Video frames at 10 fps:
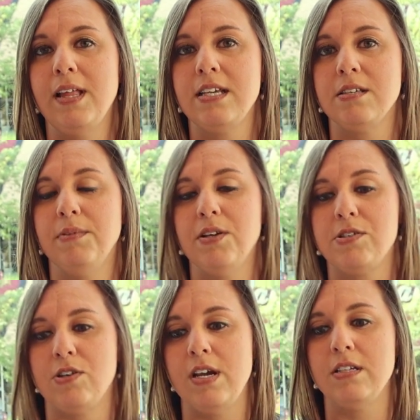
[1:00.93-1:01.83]
like some
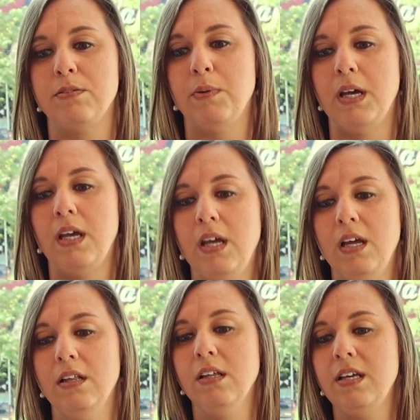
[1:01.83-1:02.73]
Los Tres, but
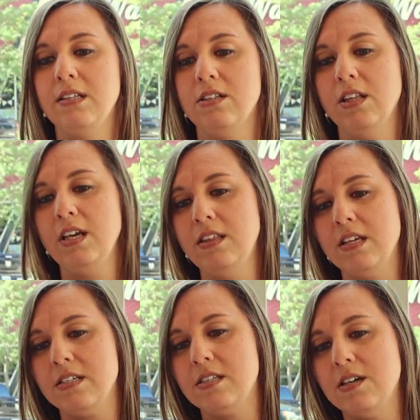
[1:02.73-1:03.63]
look at, look at
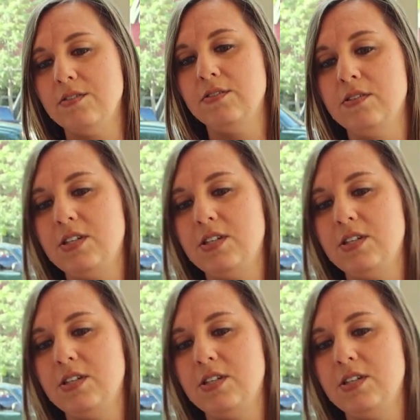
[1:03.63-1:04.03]
this though.